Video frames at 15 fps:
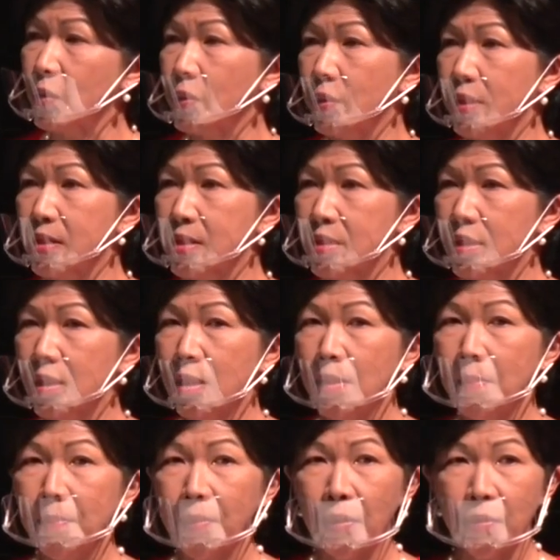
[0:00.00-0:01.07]
OIST
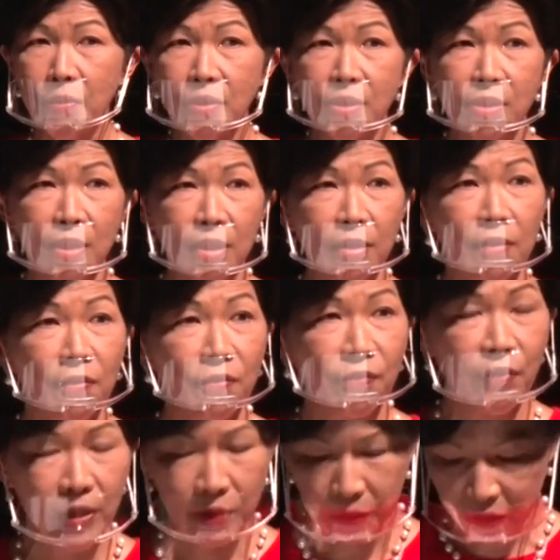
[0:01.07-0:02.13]
postdoc
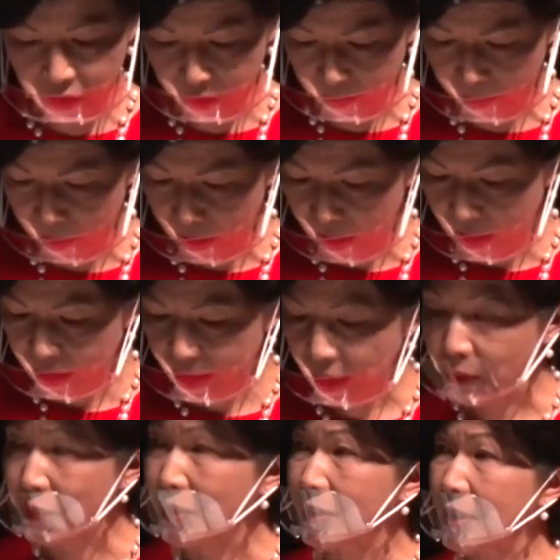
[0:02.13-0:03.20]
fellowship
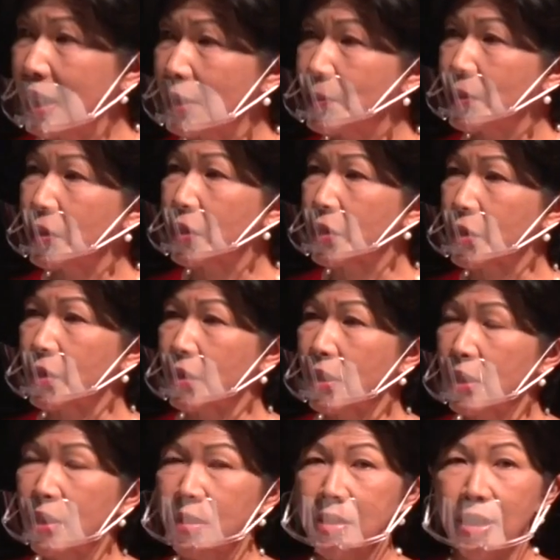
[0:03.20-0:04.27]
that will enable her
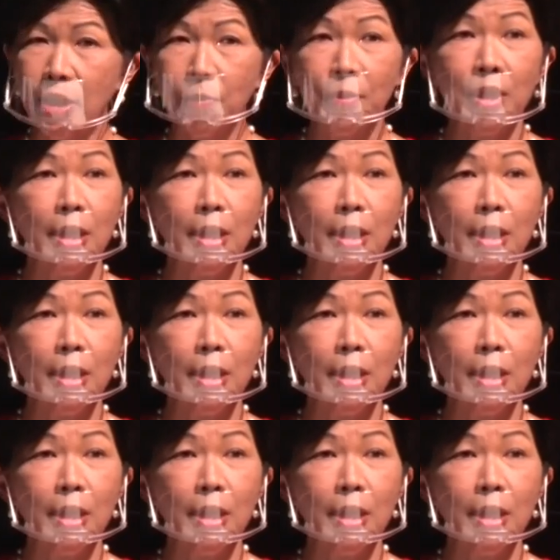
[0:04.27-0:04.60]
to help